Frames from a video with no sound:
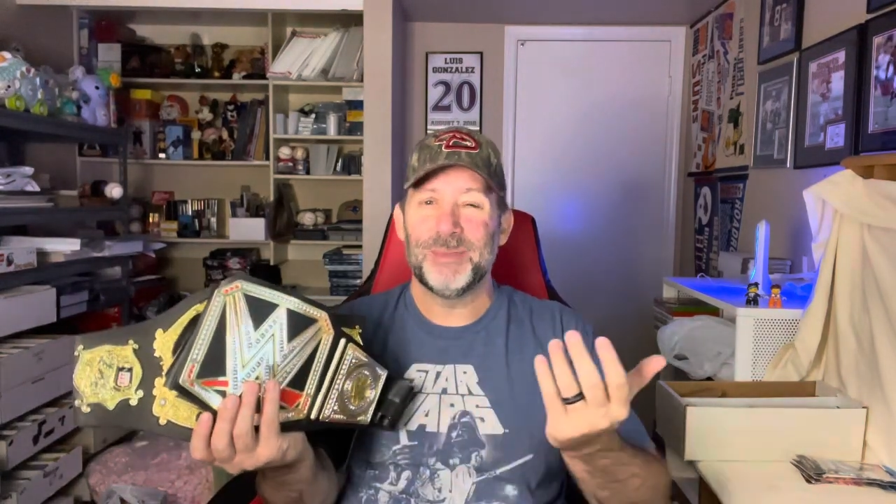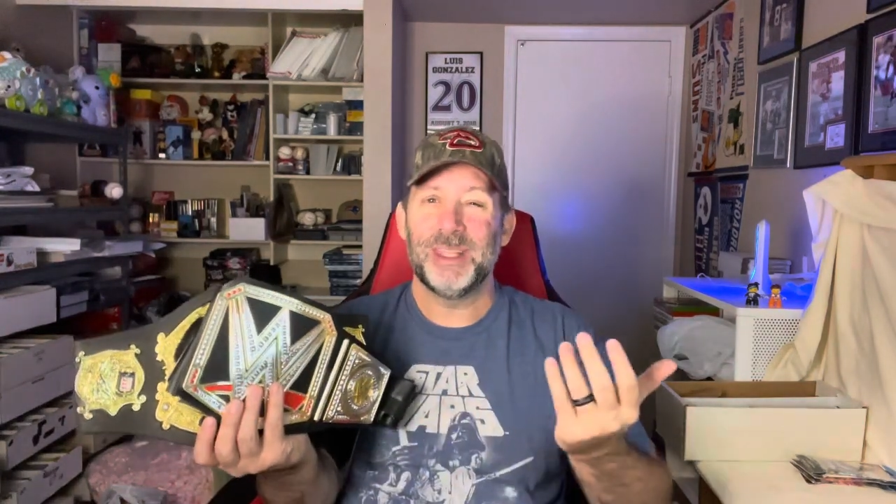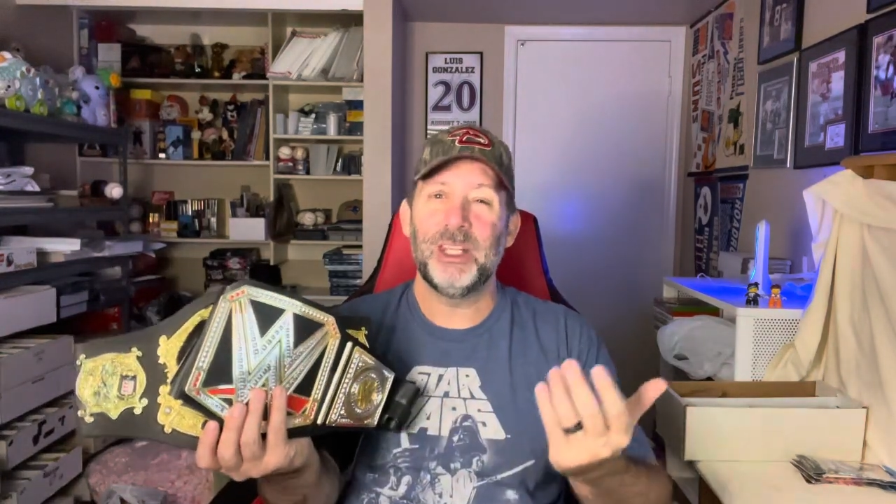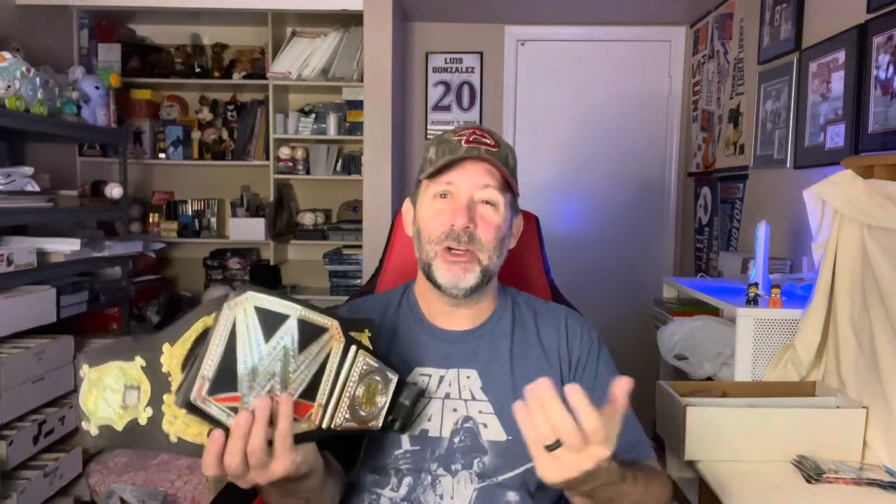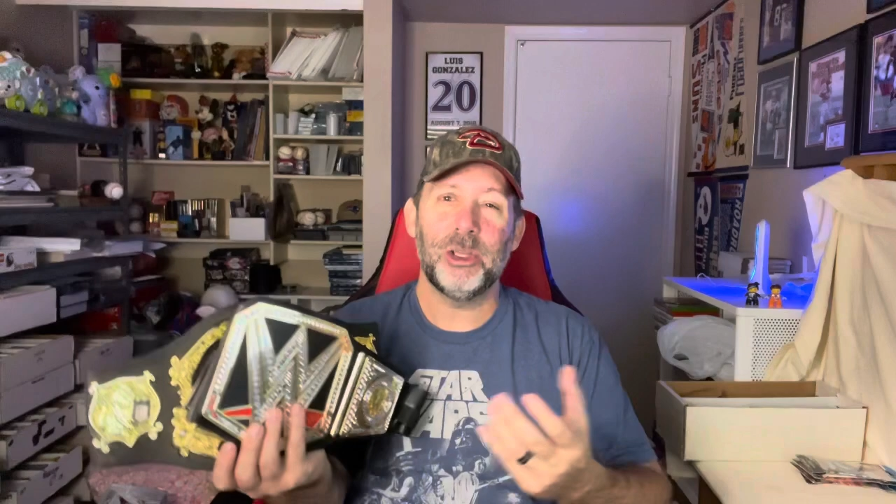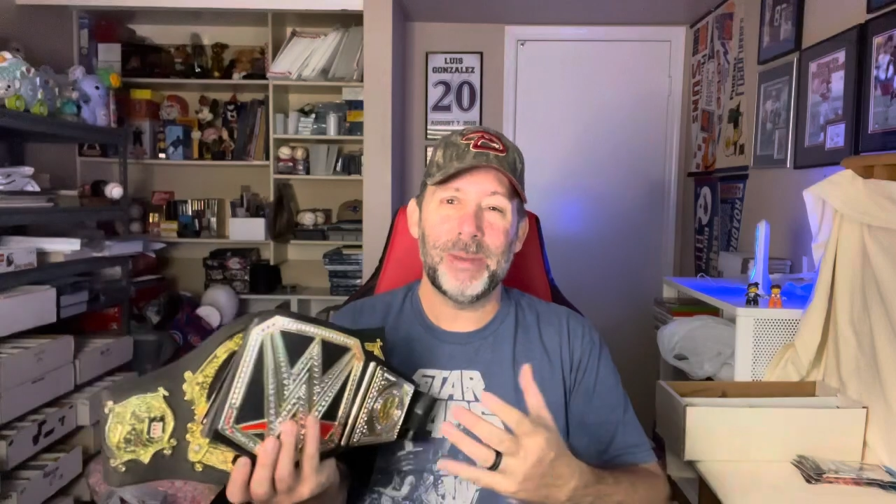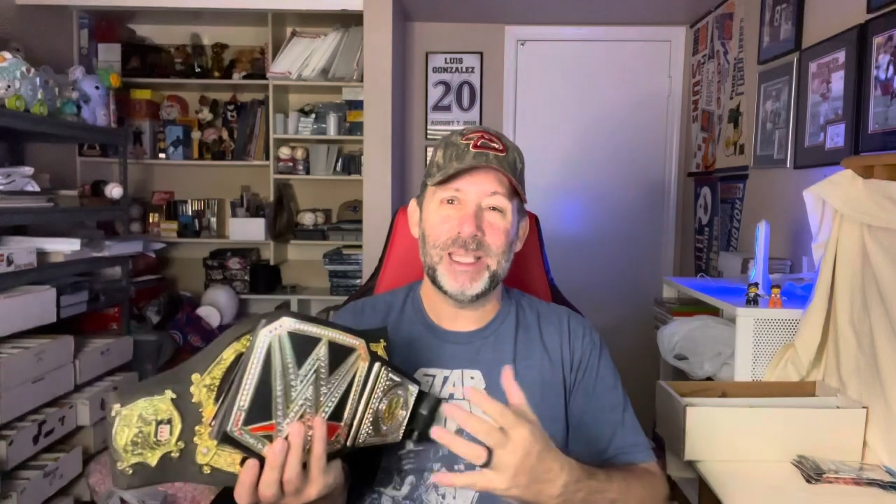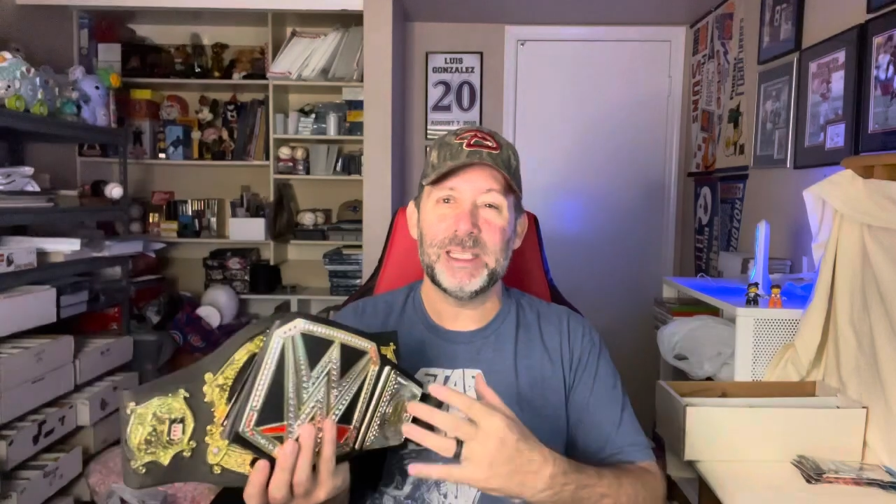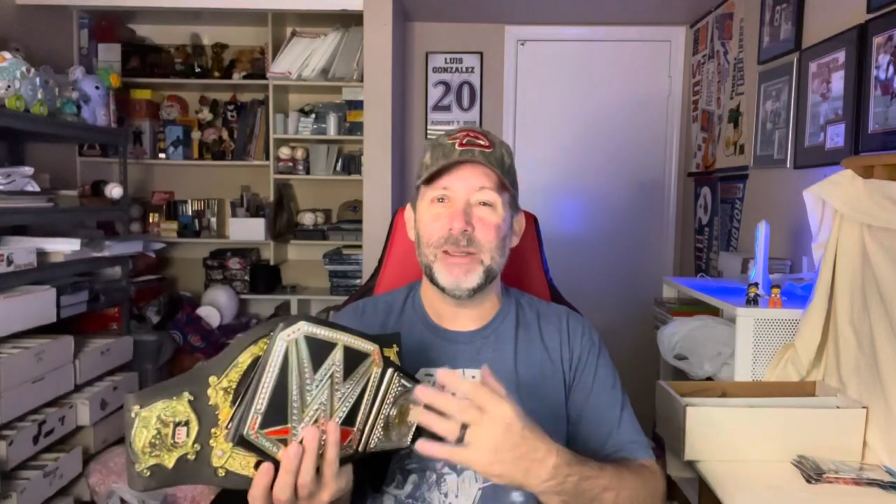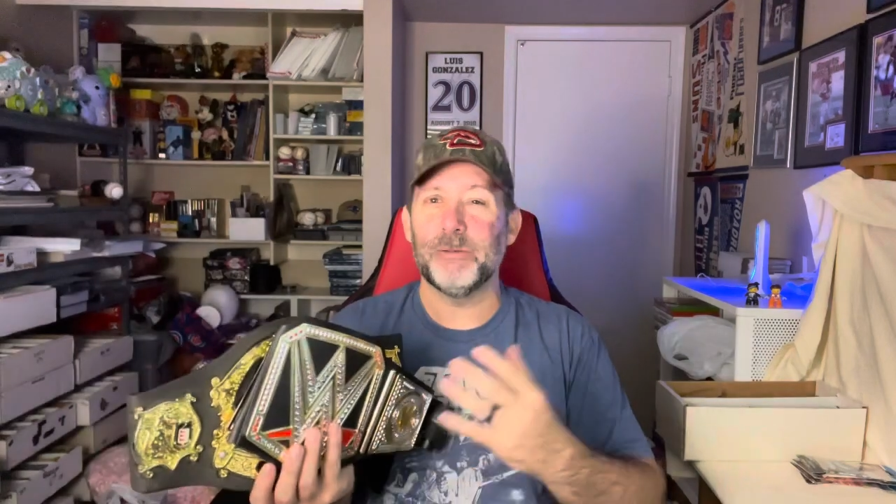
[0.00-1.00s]
you know, you may
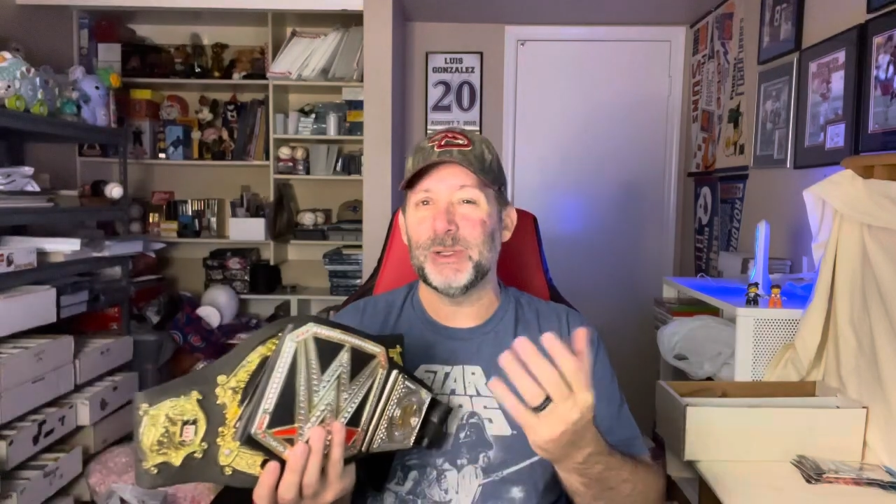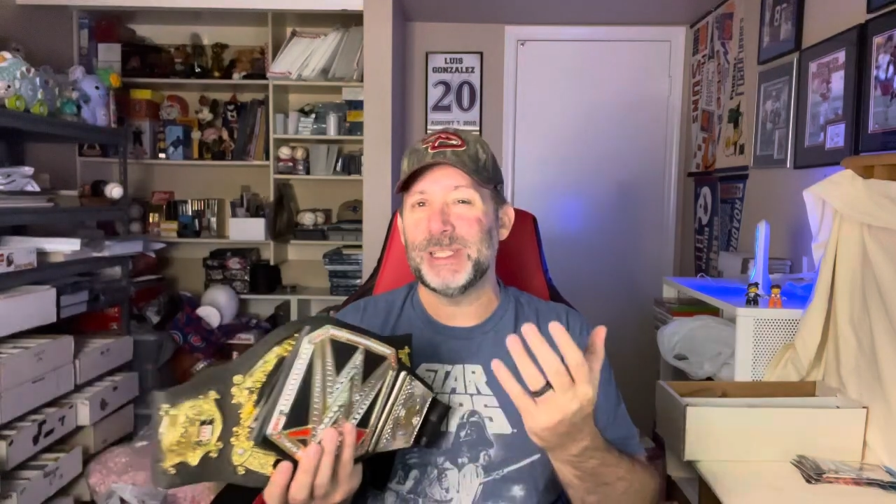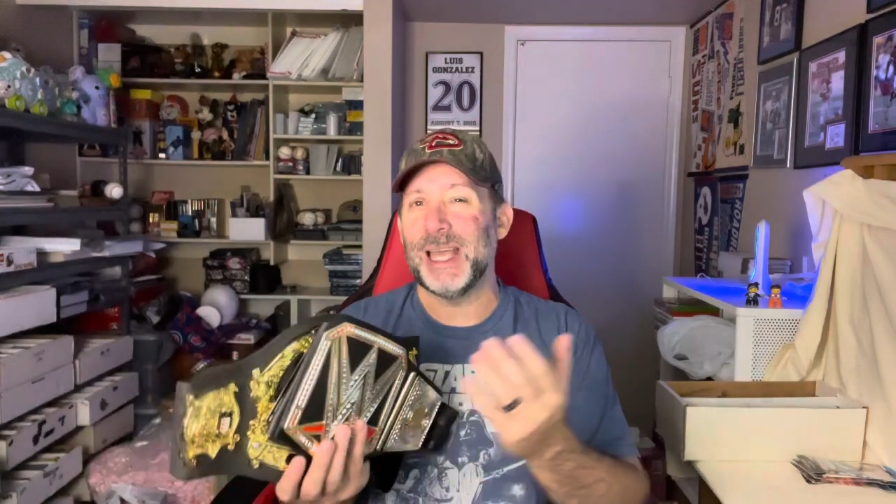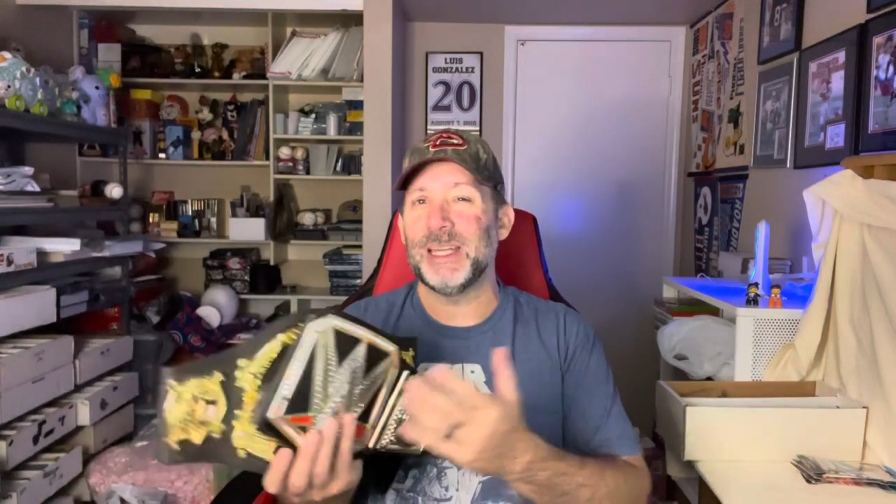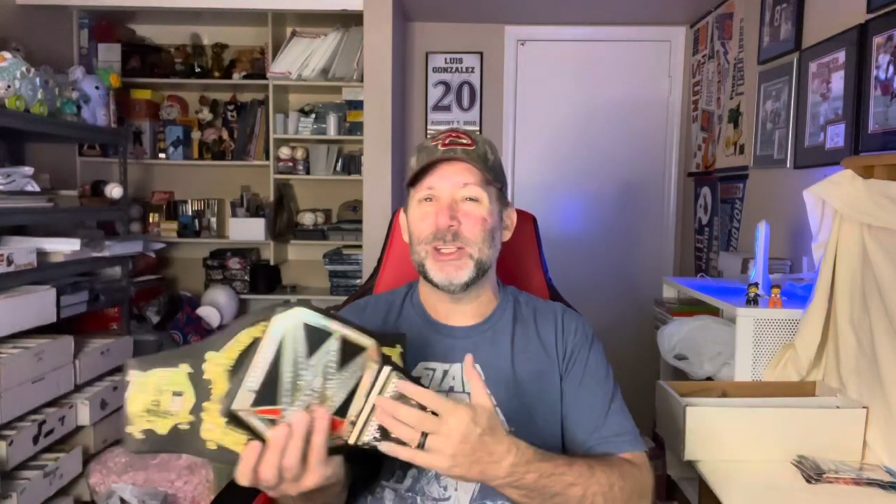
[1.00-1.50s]
see them for $10 to